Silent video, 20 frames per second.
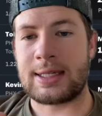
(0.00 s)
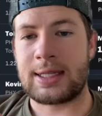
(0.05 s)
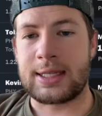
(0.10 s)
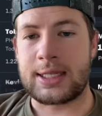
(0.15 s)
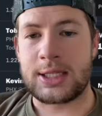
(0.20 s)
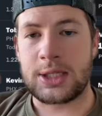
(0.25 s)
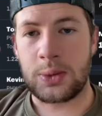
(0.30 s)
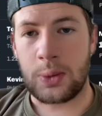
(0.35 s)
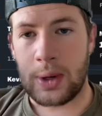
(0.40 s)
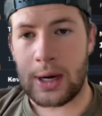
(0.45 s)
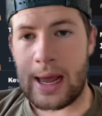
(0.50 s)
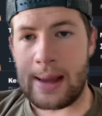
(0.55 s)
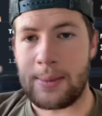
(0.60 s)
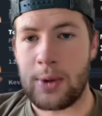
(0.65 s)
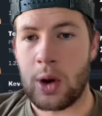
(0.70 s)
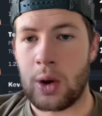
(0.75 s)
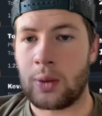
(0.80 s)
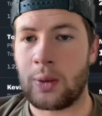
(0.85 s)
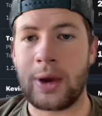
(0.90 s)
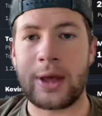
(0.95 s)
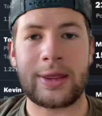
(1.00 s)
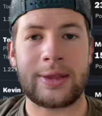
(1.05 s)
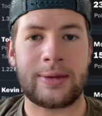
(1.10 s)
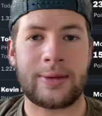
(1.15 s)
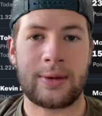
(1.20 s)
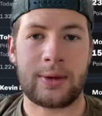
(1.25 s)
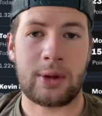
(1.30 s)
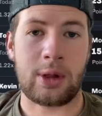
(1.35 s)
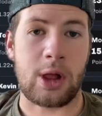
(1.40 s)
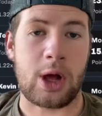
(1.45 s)
This is the one I'm going with,
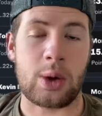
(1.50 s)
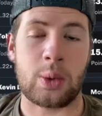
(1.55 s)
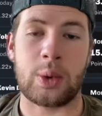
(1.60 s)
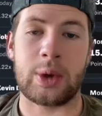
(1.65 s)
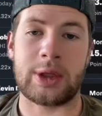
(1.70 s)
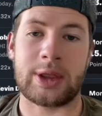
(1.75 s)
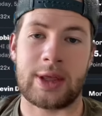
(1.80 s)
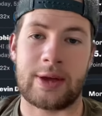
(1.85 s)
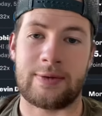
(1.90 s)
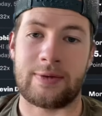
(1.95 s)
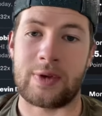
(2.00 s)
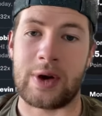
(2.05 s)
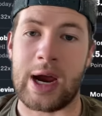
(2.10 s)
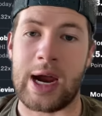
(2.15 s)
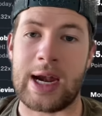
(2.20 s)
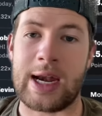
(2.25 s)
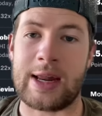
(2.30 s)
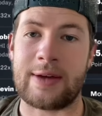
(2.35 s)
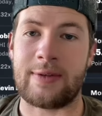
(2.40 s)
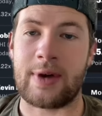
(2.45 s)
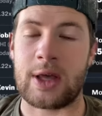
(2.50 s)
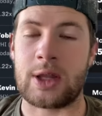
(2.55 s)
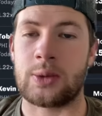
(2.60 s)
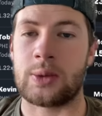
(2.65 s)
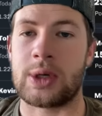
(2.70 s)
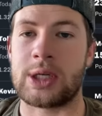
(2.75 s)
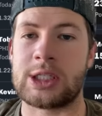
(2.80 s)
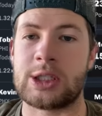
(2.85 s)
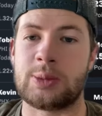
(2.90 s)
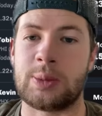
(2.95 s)
along with a variety of other ones,